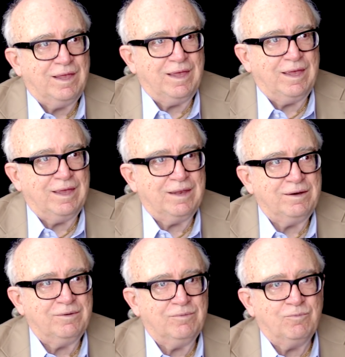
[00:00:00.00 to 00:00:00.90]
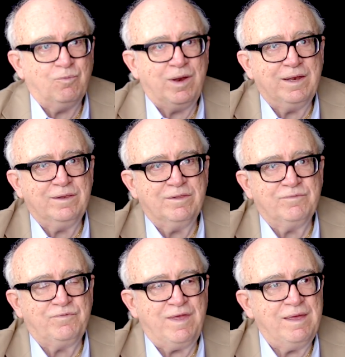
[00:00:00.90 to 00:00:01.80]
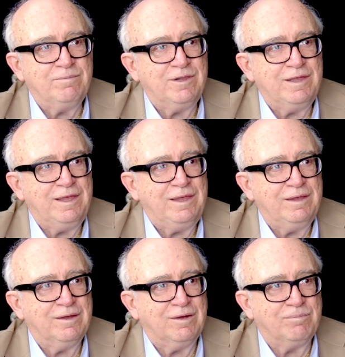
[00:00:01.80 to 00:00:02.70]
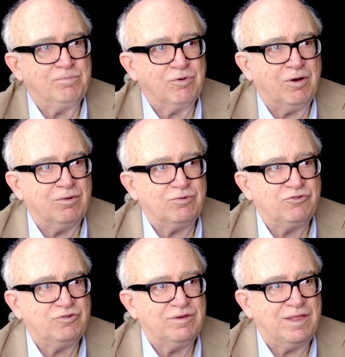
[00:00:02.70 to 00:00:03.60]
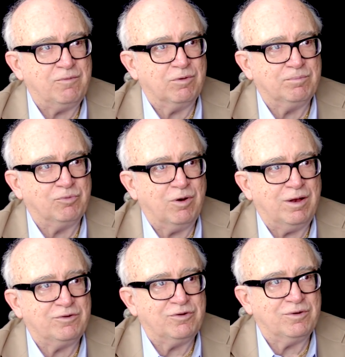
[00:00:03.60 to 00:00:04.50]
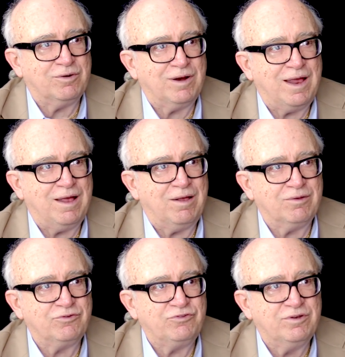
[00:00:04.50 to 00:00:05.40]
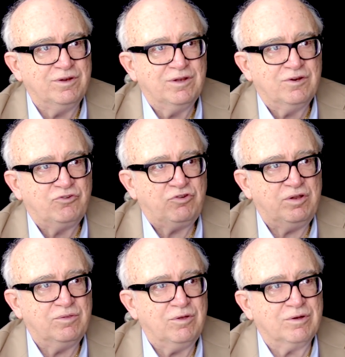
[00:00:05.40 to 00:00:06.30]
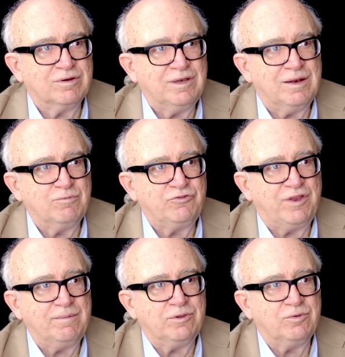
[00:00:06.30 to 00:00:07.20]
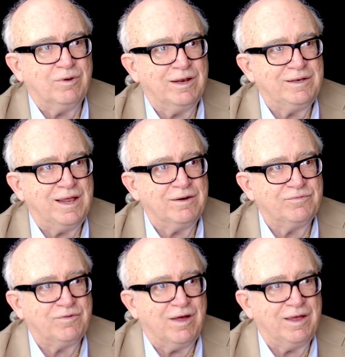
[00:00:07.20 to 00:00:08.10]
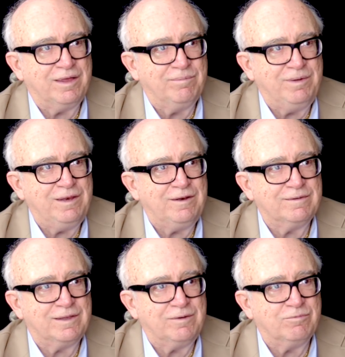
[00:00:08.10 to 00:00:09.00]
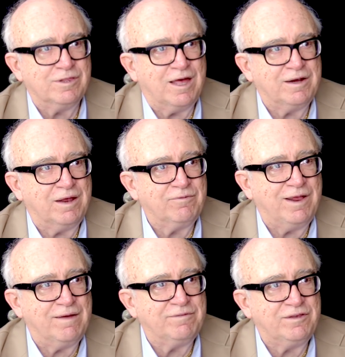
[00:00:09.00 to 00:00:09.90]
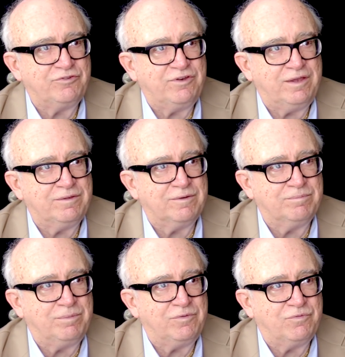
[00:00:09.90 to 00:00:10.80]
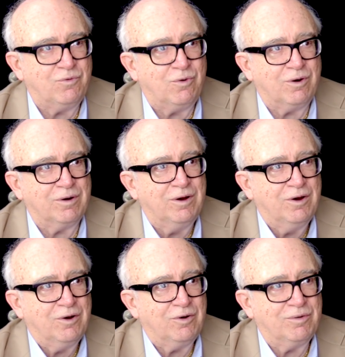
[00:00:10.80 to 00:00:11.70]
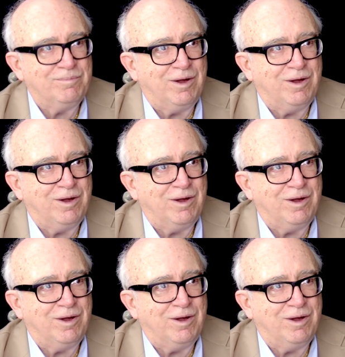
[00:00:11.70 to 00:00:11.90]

And when the family approached, they were brought to her house, she looked and was able to identify immediately, without ever having seen them before, her